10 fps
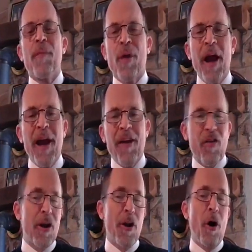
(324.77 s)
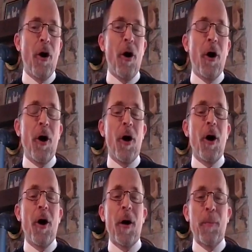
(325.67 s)
Praise the
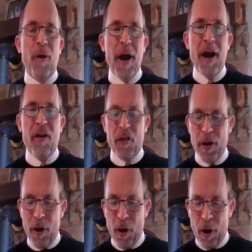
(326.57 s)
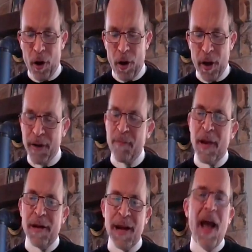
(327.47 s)
Lord, praise the Lord,
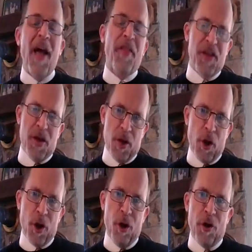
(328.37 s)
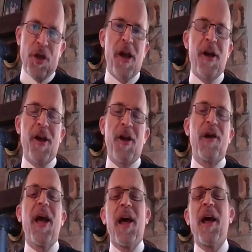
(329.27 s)
let the earth hear
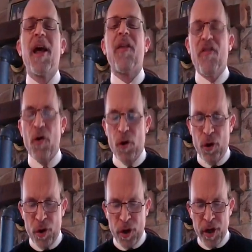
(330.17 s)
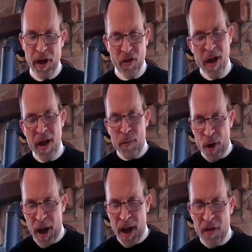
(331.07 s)
his voice.
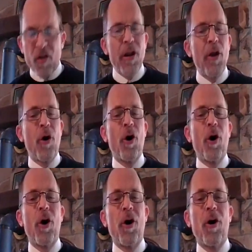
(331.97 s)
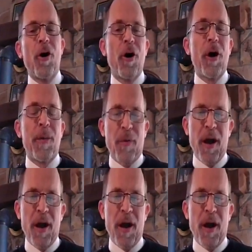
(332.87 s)
Praise the Lord,